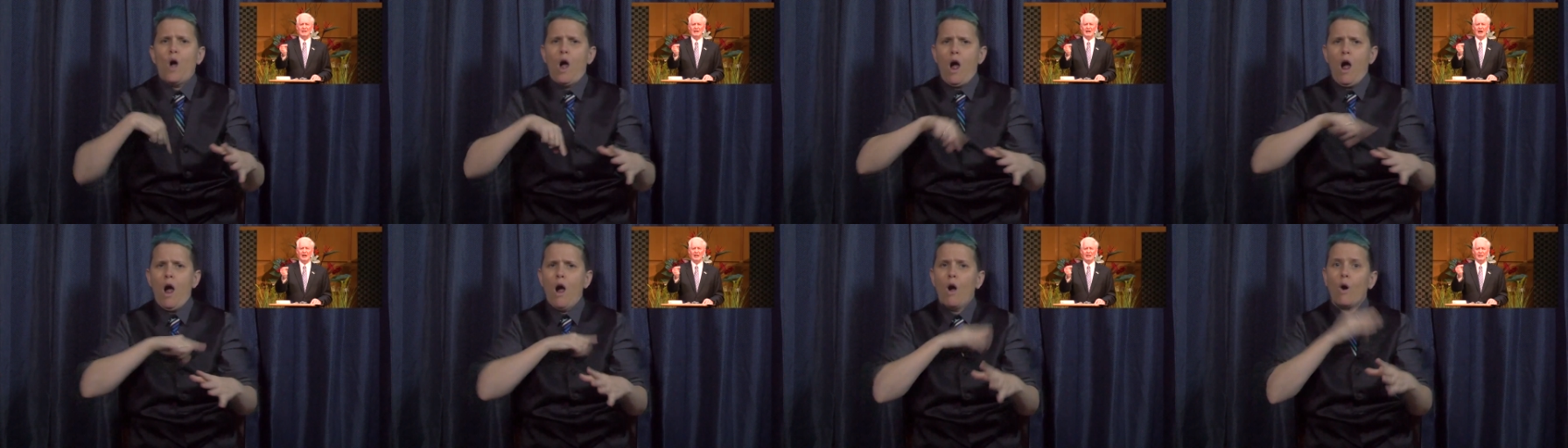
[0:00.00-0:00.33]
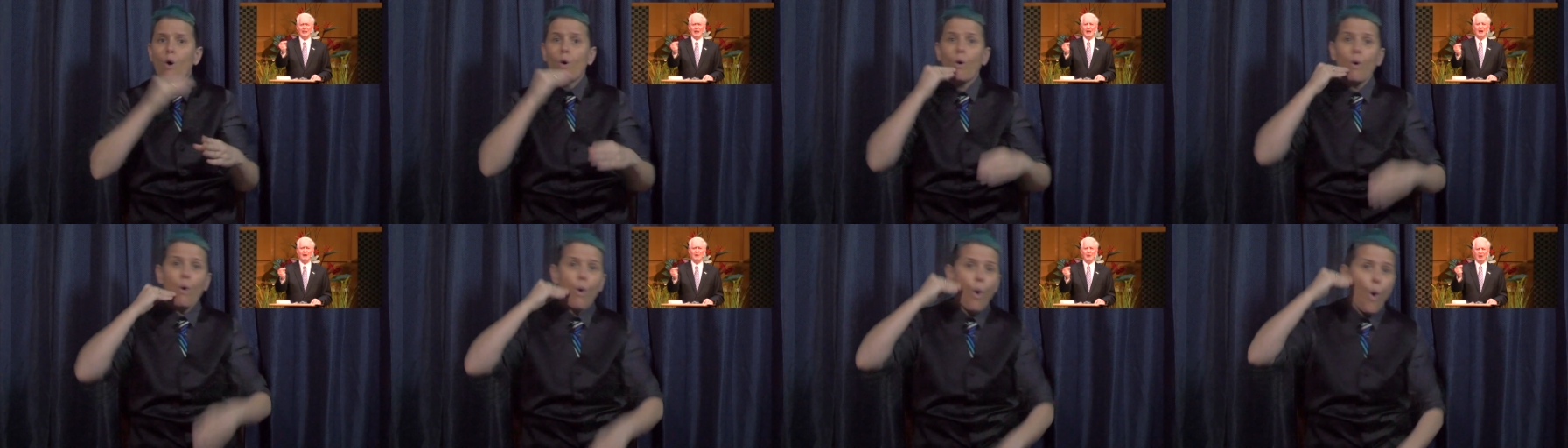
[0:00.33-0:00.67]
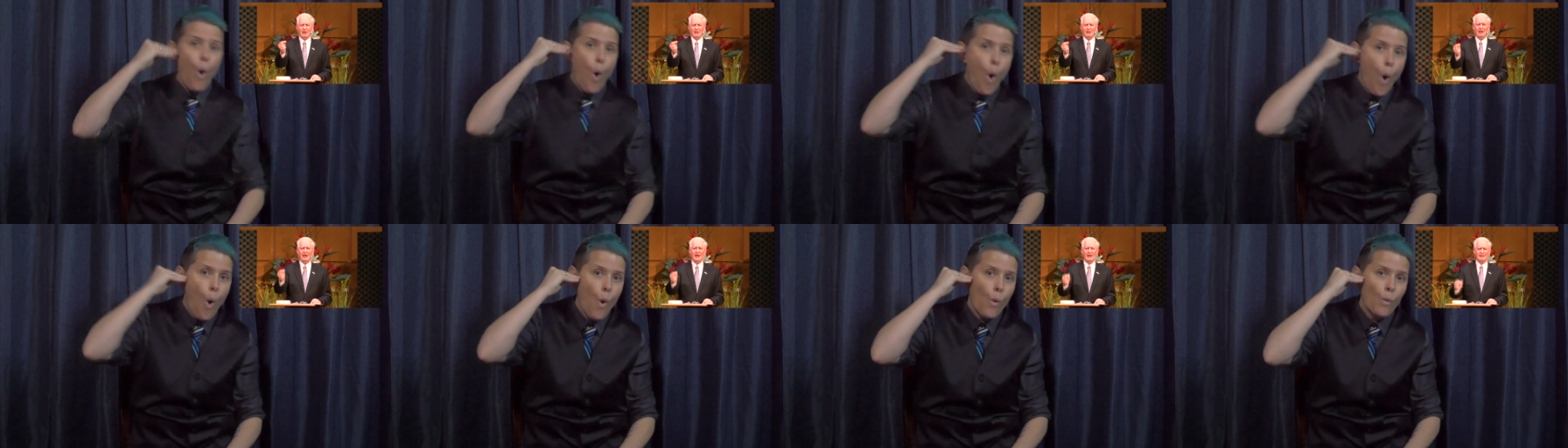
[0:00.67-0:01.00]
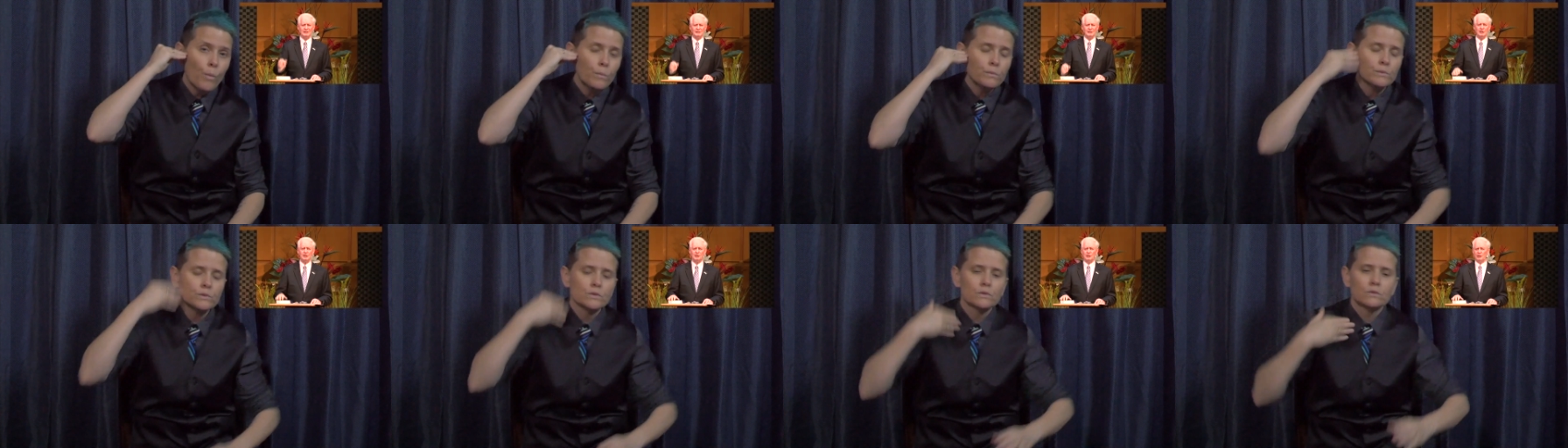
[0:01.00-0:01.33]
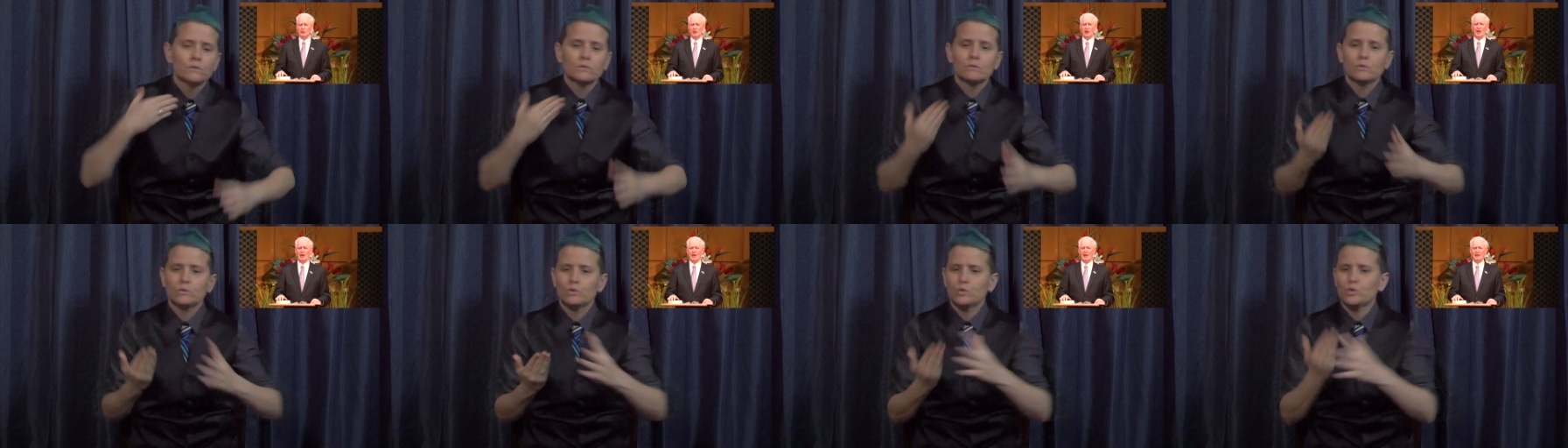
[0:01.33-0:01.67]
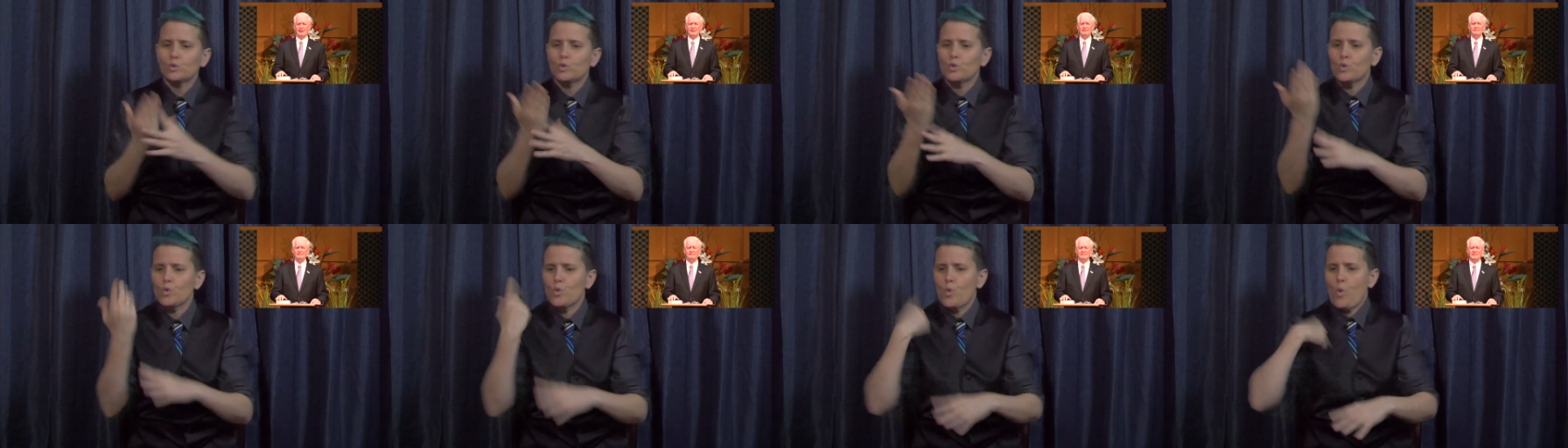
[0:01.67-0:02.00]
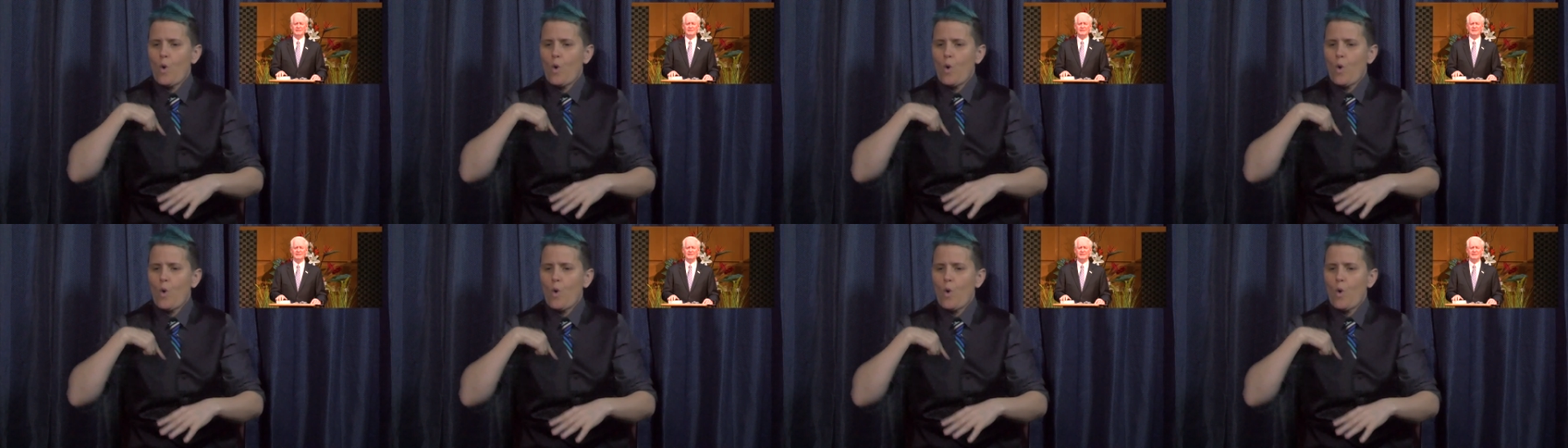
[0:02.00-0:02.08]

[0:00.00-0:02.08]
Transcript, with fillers: allow our light to shine,